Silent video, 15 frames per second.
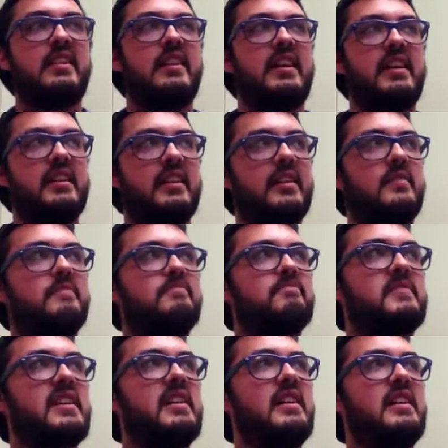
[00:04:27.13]

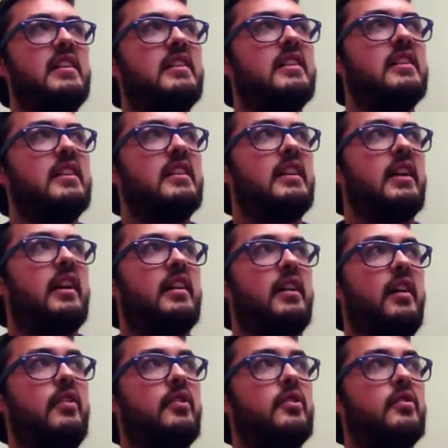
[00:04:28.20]
And
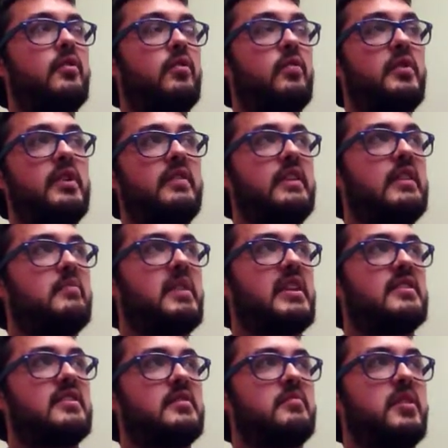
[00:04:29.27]
another really
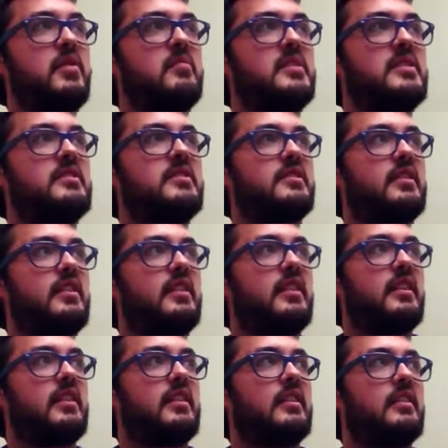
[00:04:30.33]
amazing moment,
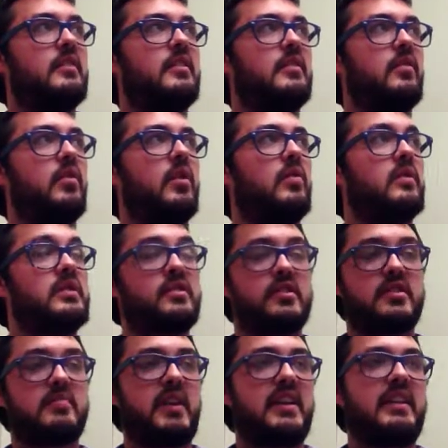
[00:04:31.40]
was
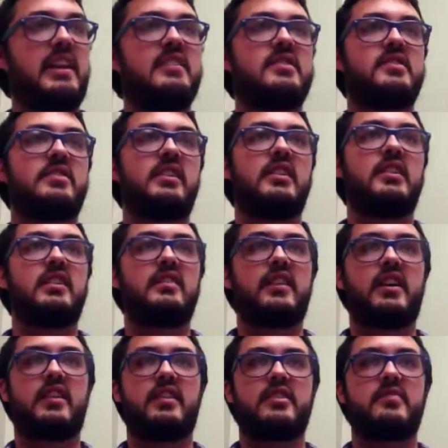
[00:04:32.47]
just my case study at the
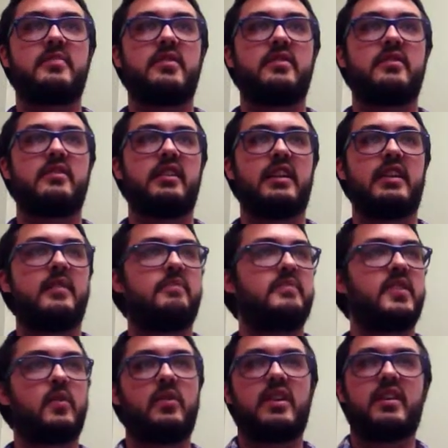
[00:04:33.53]
hospital. I
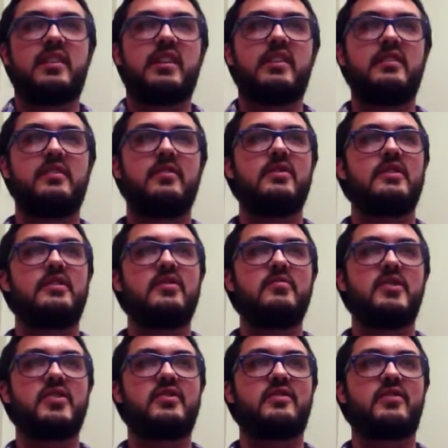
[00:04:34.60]
don't want to get into it too
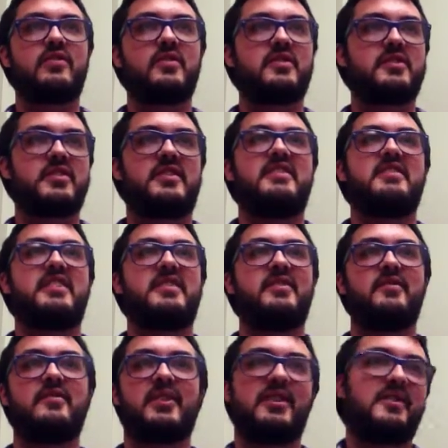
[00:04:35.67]
much, of course, because I
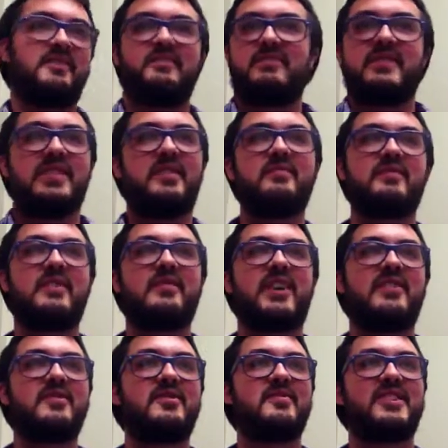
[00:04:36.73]
don't want to, give
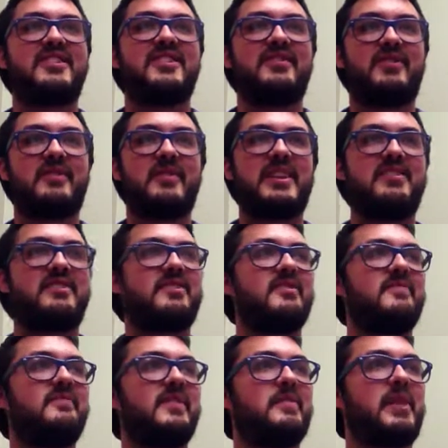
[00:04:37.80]
out too much
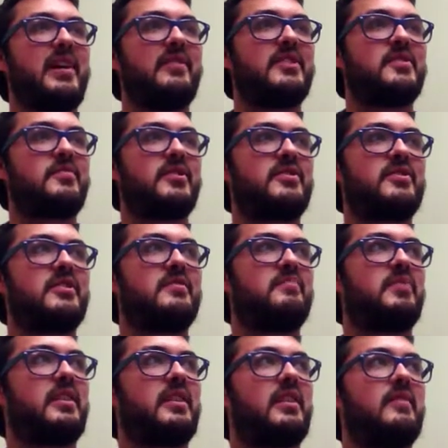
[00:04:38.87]
information about this person,
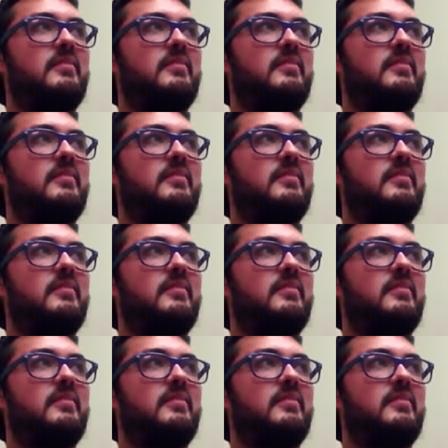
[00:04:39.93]
but